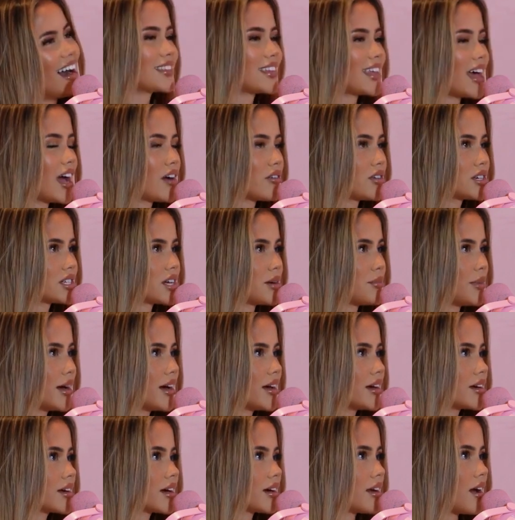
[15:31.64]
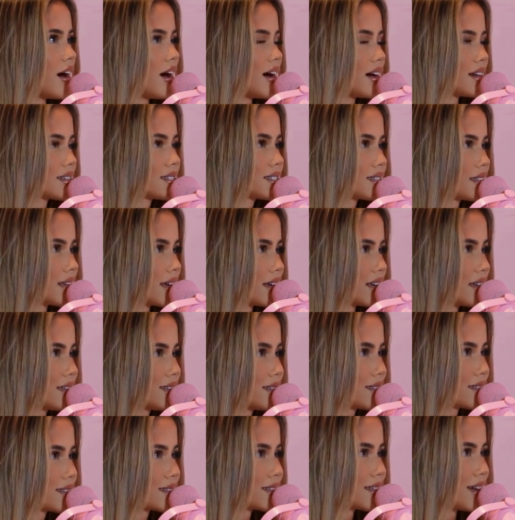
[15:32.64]
Every time I get asked
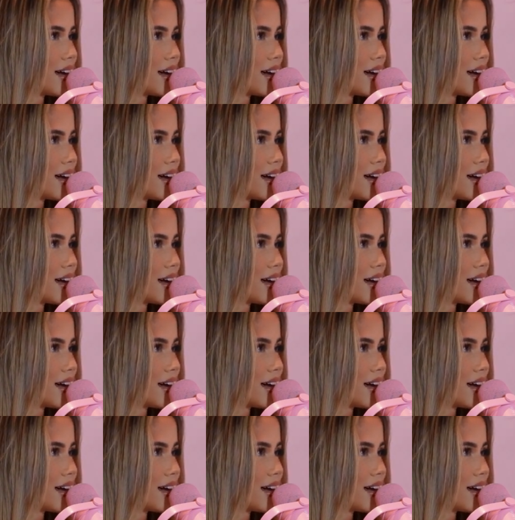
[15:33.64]
this,